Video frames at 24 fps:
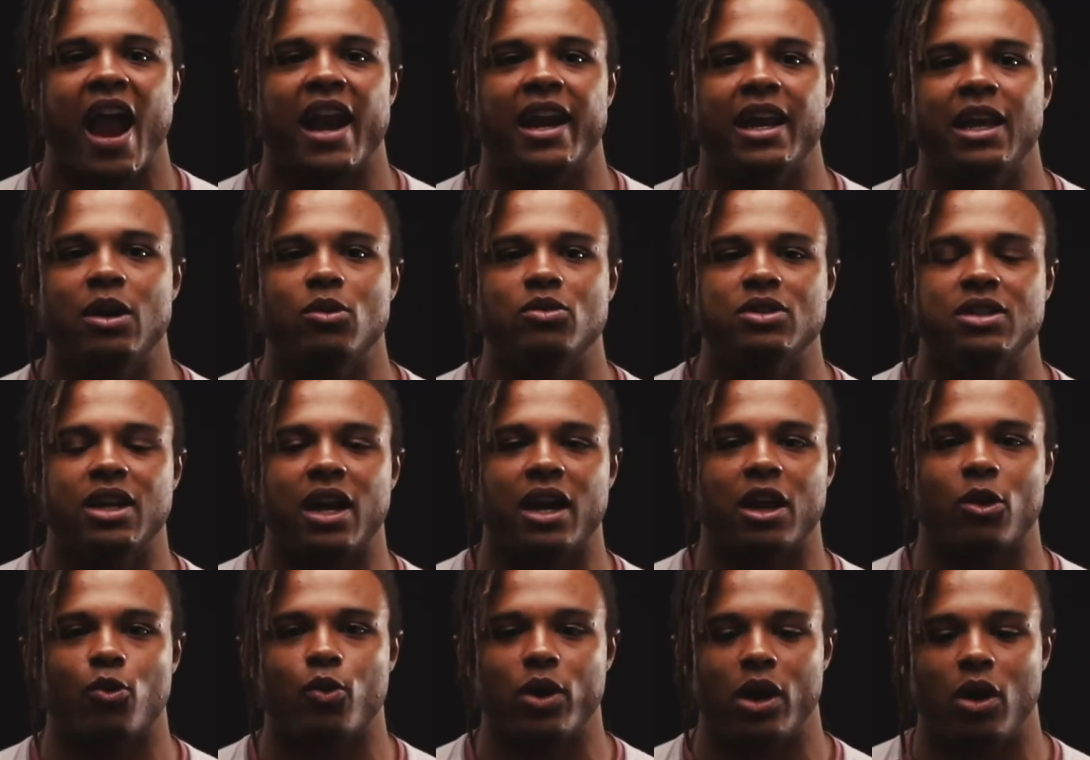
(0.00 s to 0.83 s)
and he was
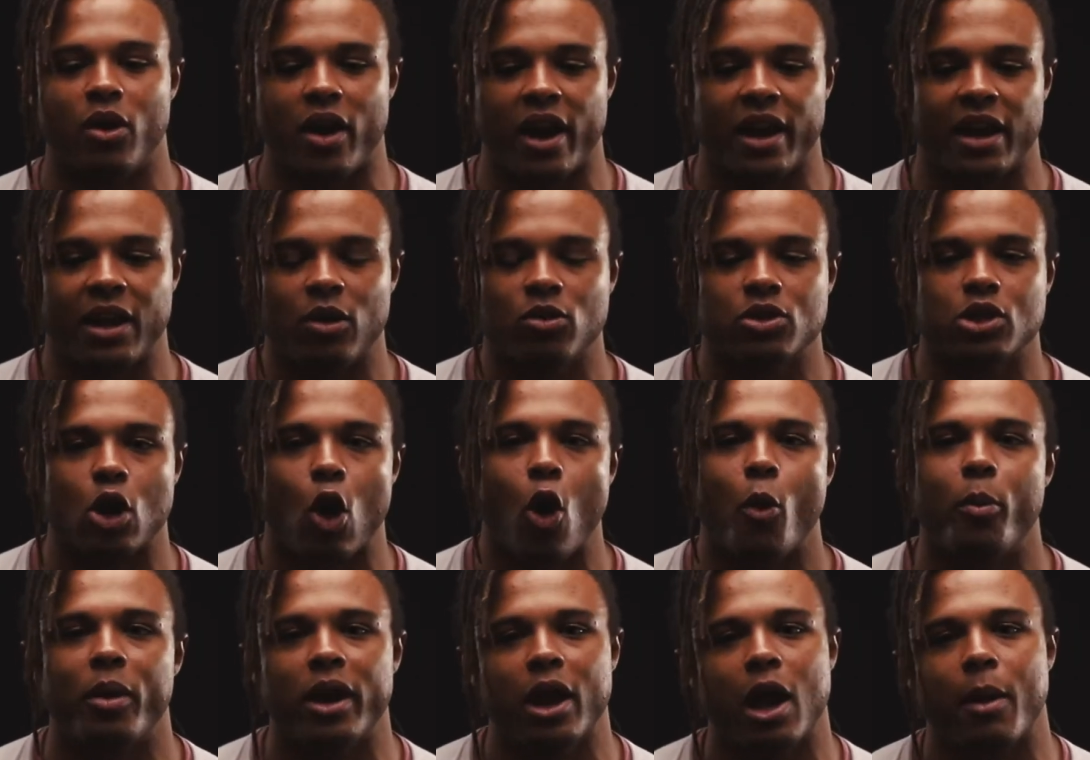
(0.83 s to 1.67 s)
getting real, and he was
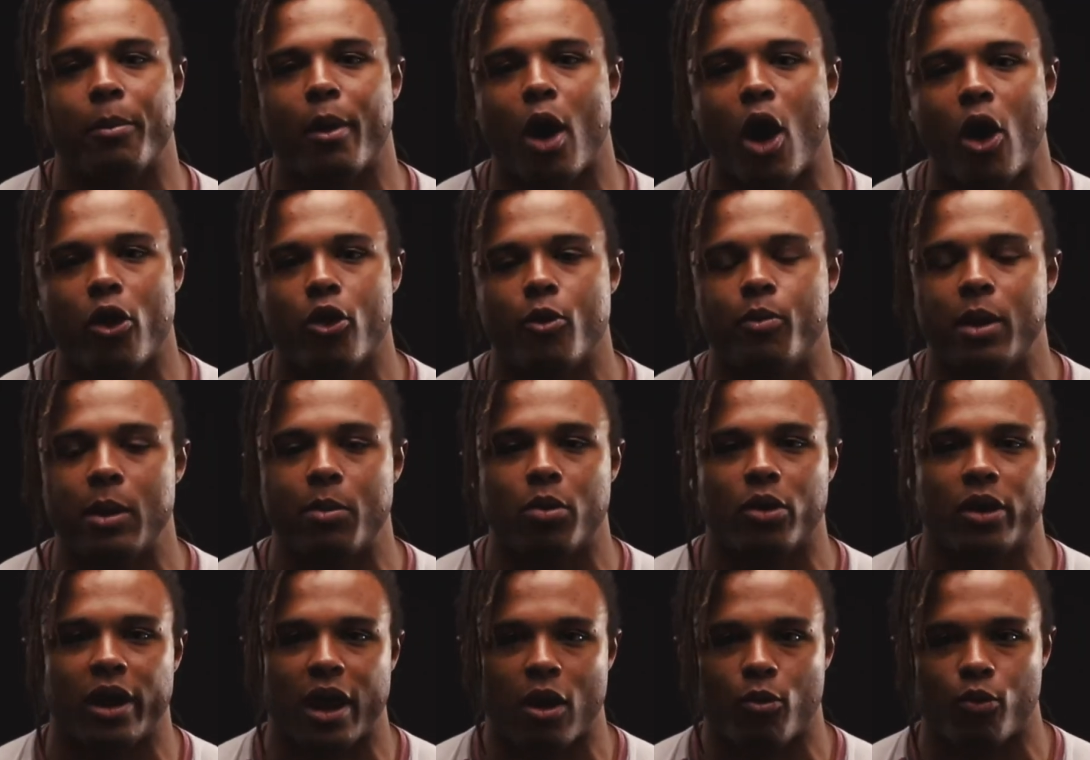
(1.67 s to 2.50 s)
opening up other
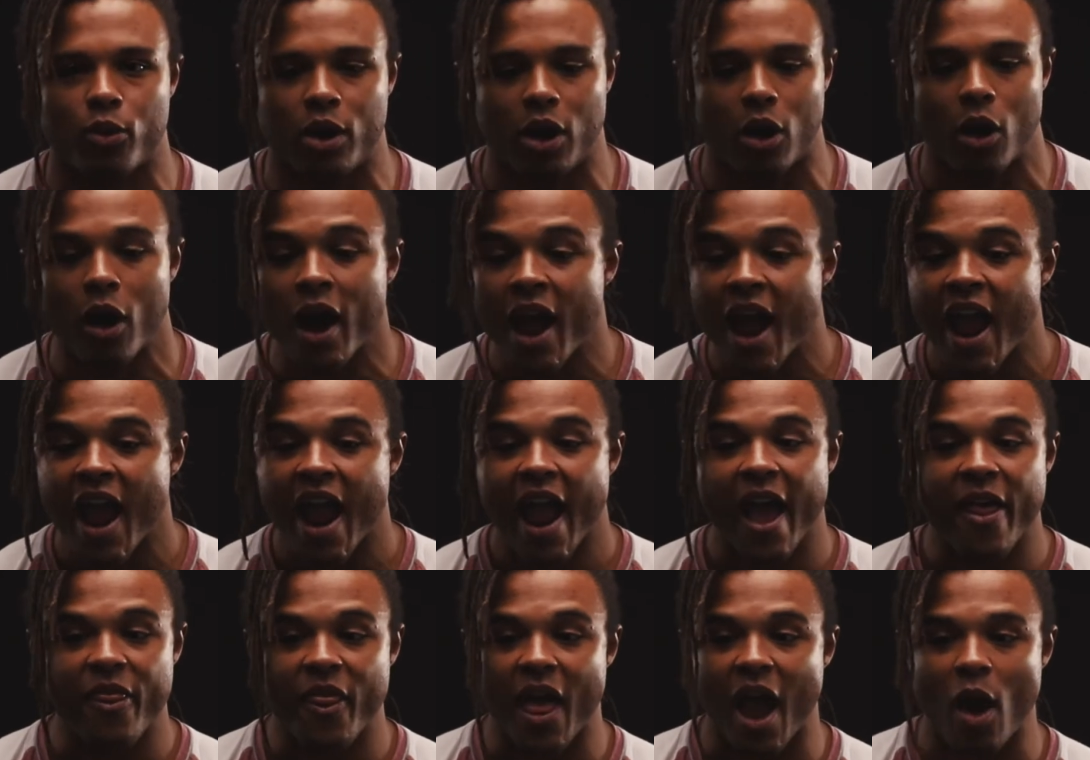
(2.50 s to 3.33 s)
people to get real.
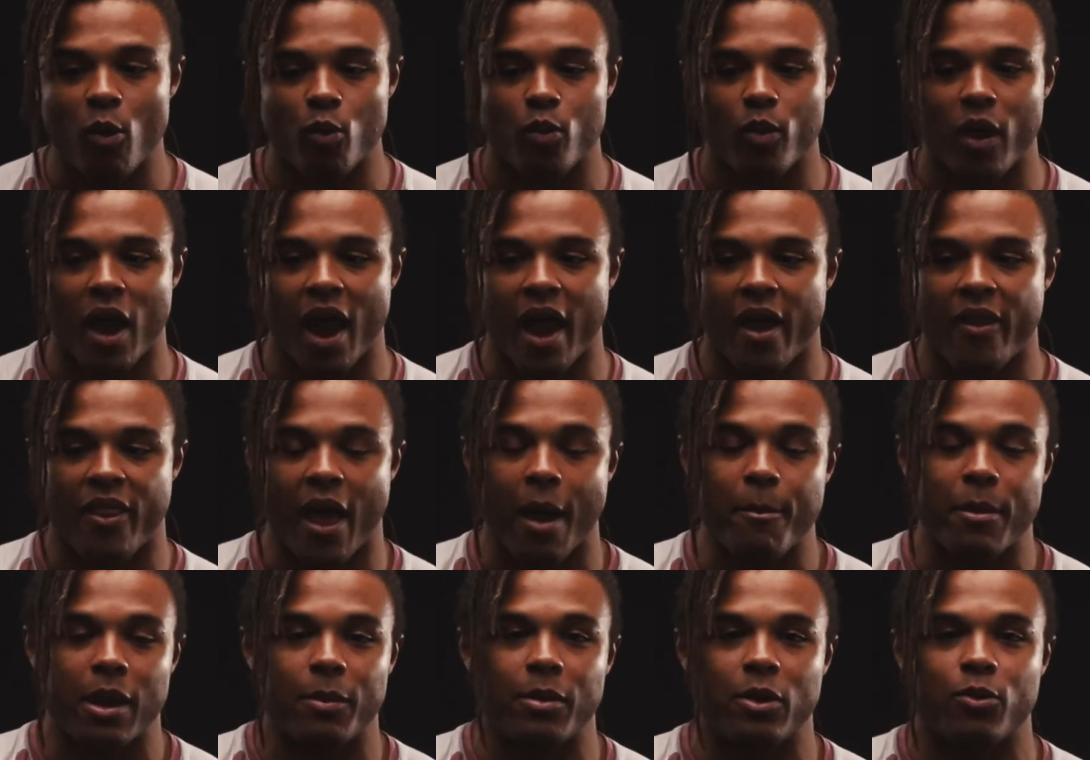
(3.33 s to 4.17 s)
And that
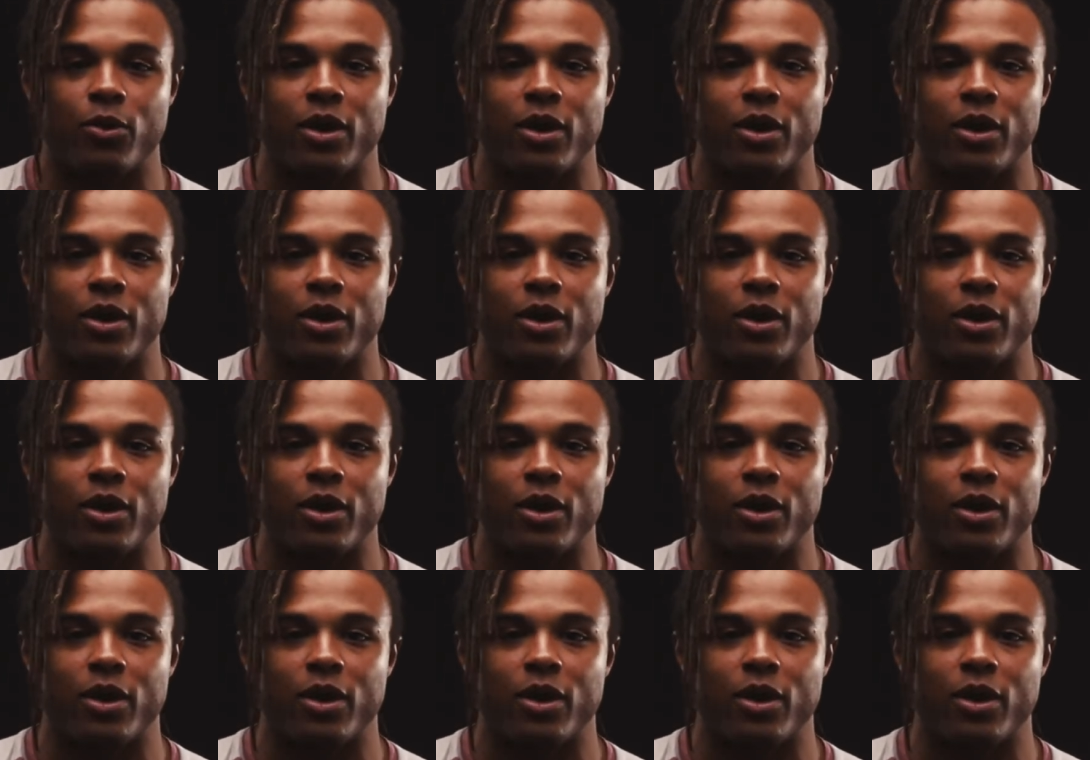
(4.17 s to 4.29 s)
that made me